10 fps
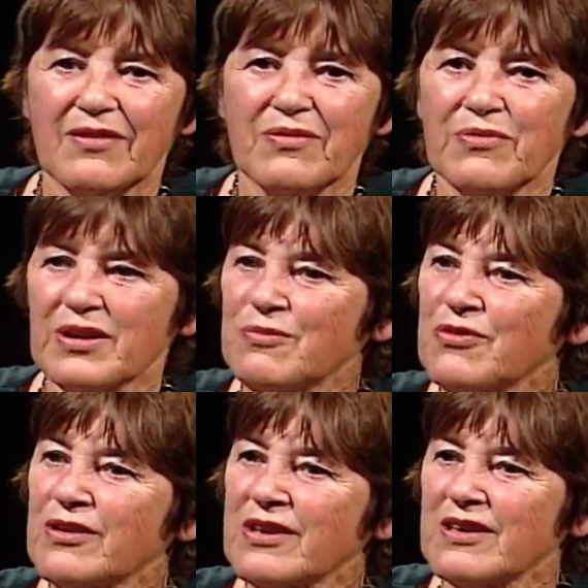what I'm
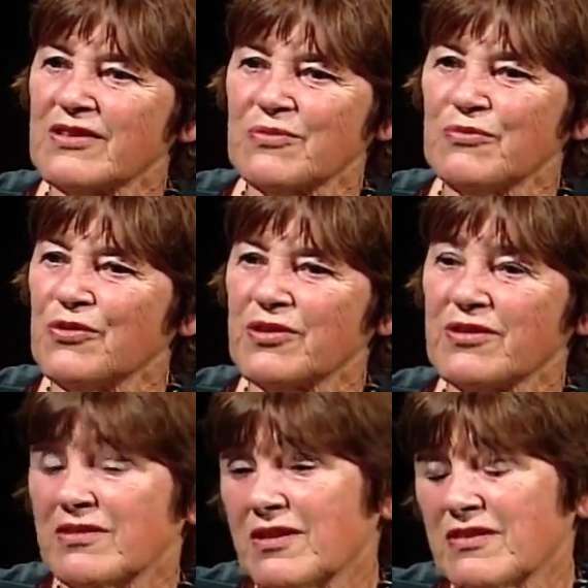doing is
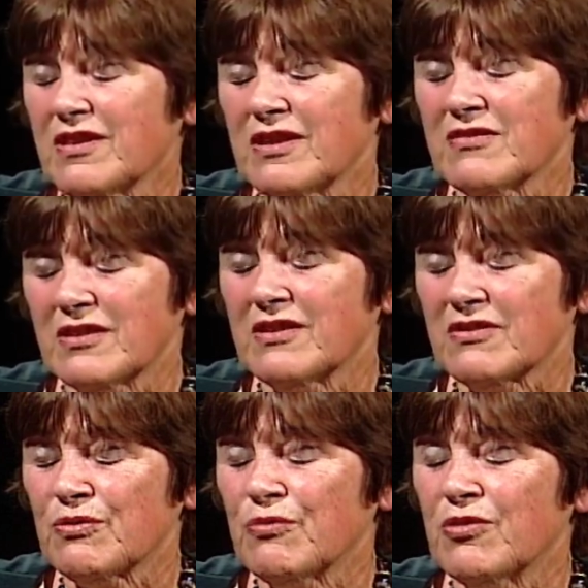is
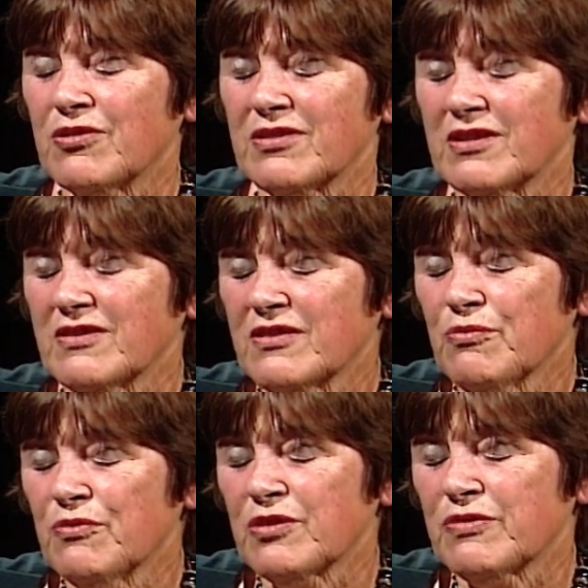the reward. And it's the
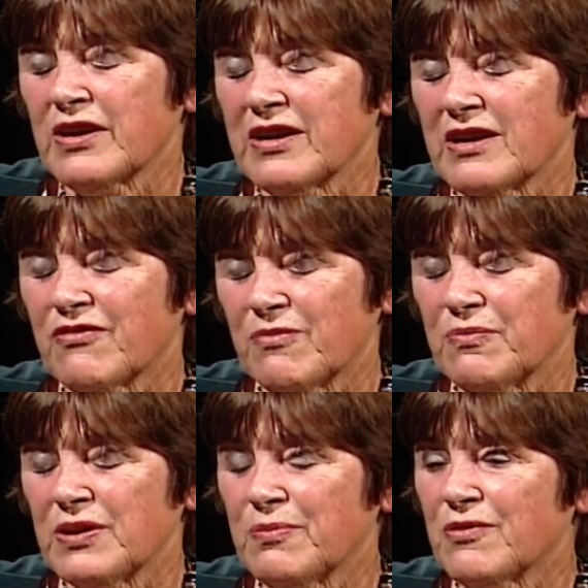reward that I hear from
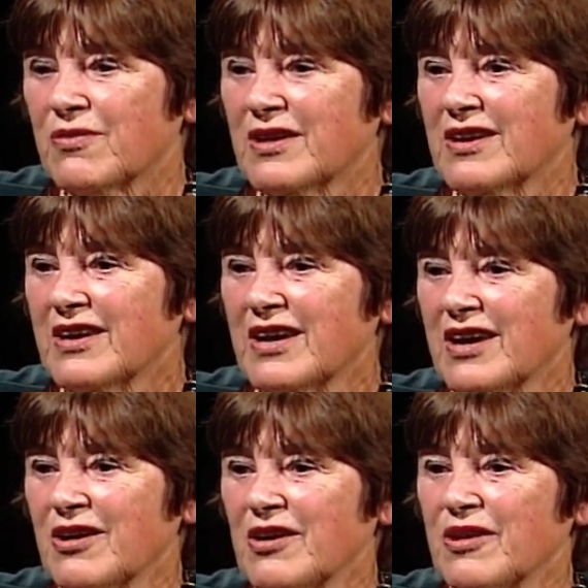people,
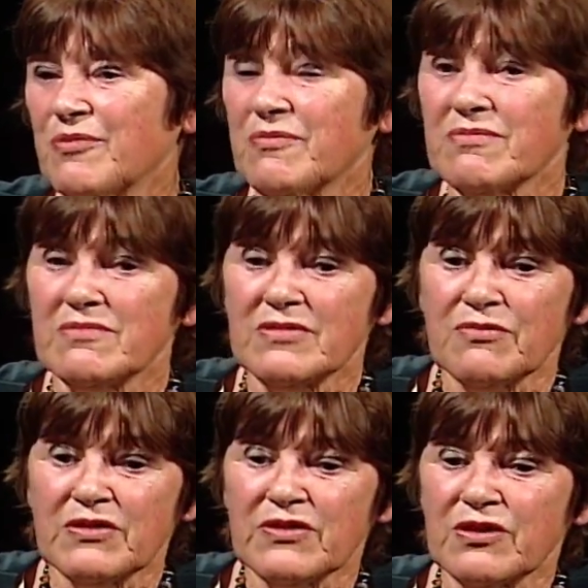the
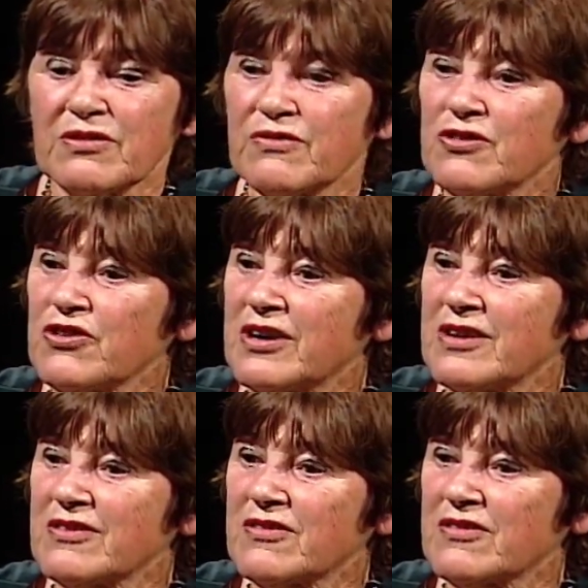result of the
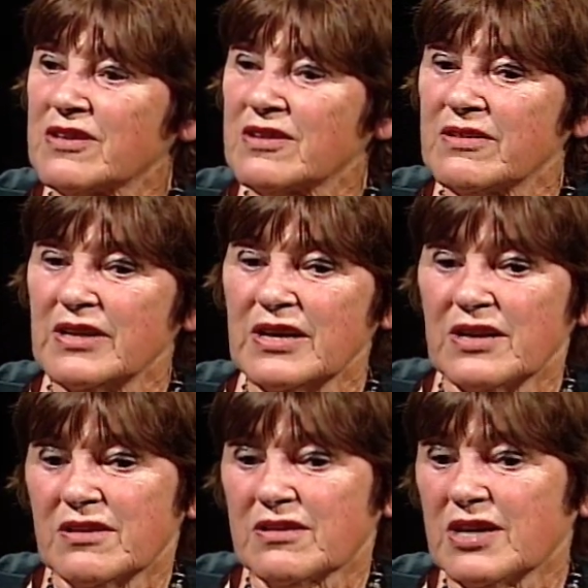charts,
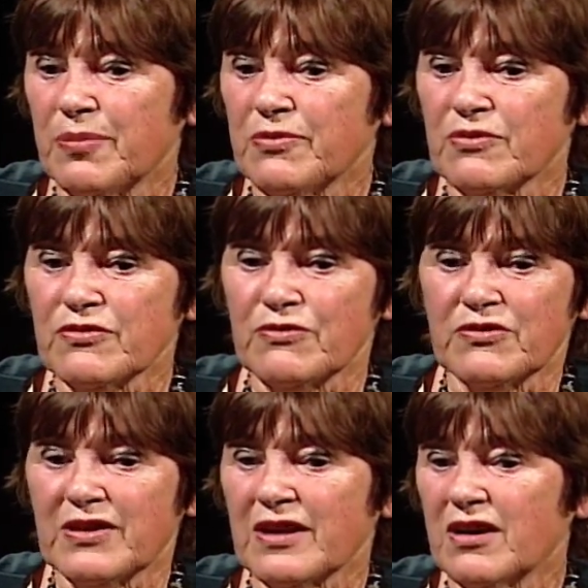couples who
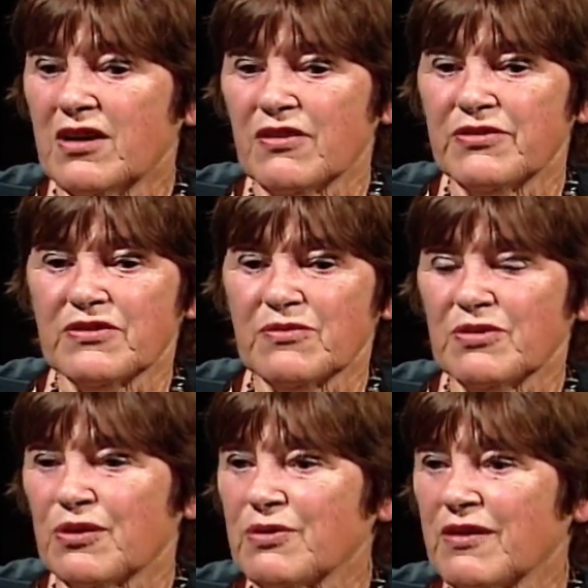say, oh, this, you know, we